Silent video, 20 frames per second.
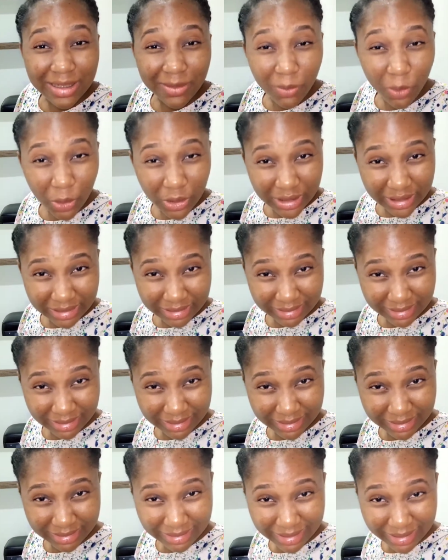in the morning
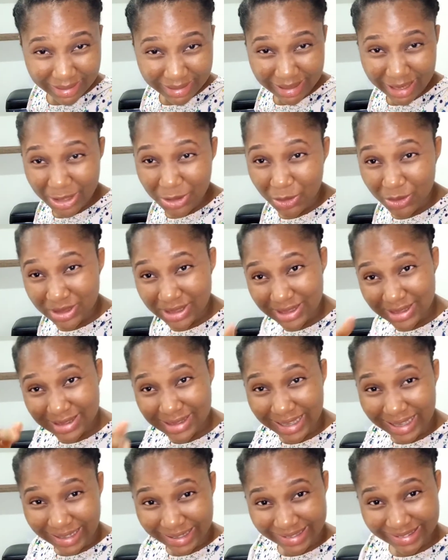and your
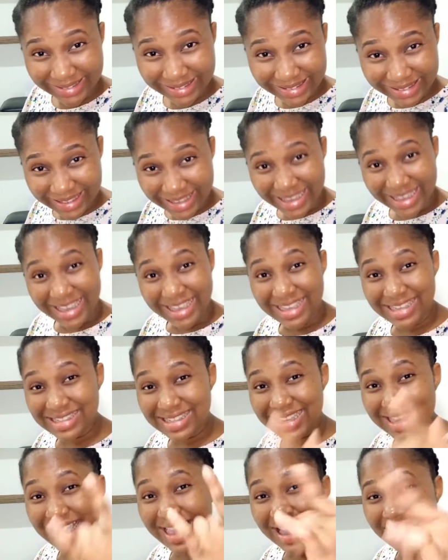sister is
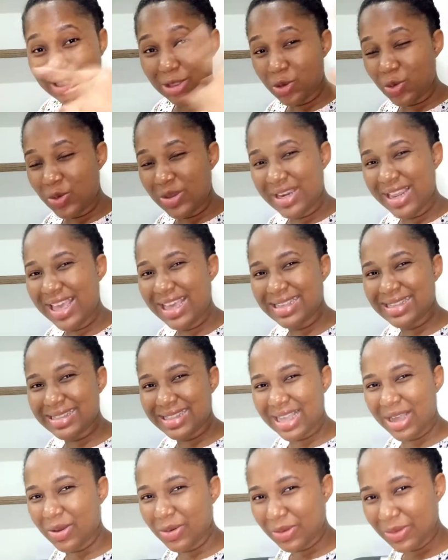here doing
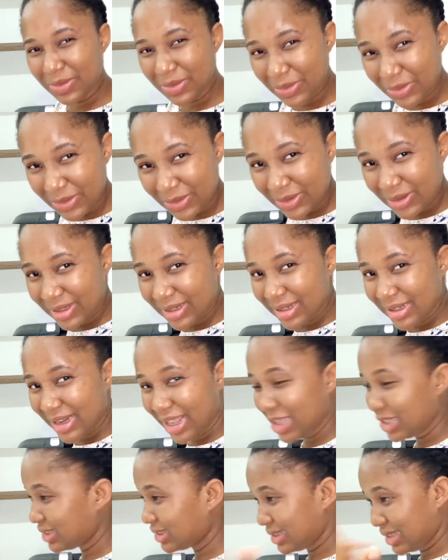hairstyle.
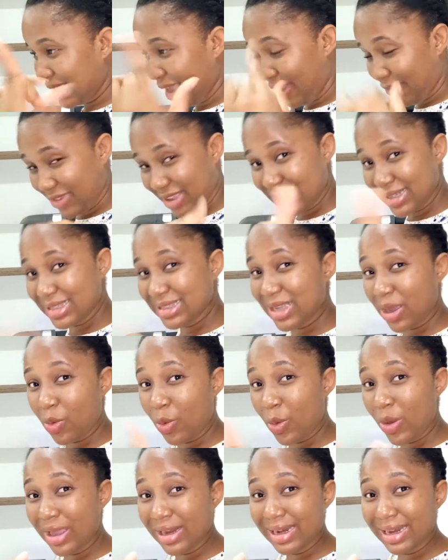That after this I'll
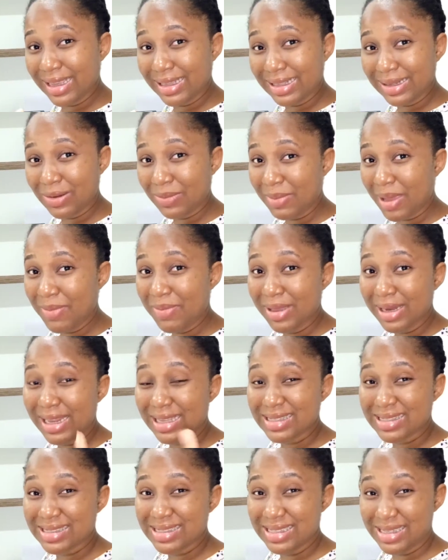go and lie down on my bed
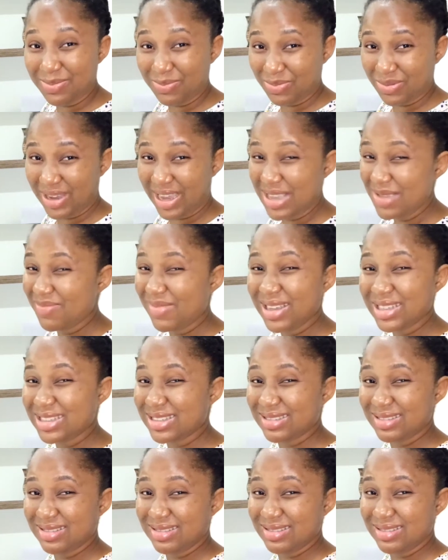and sleep. Can you
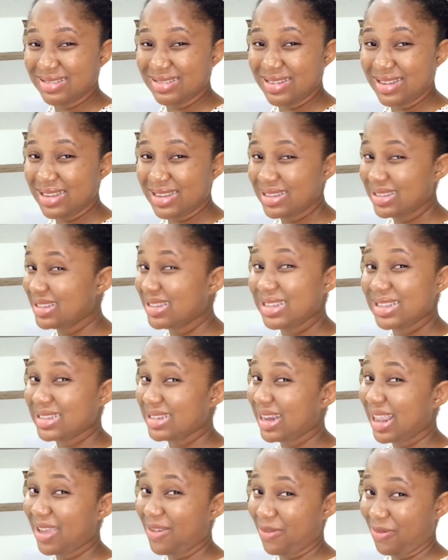imagine? See
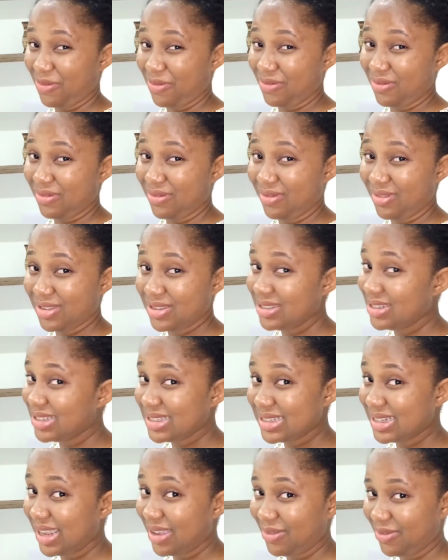this life. See
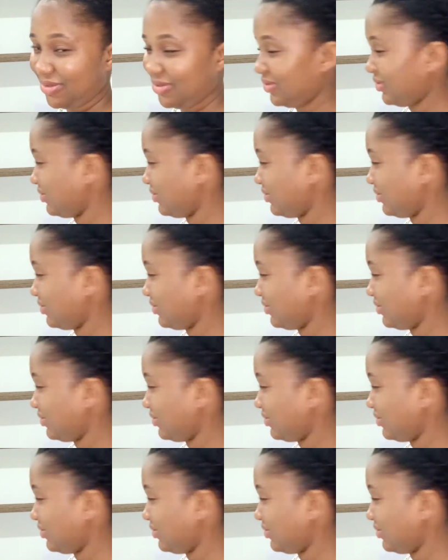this life.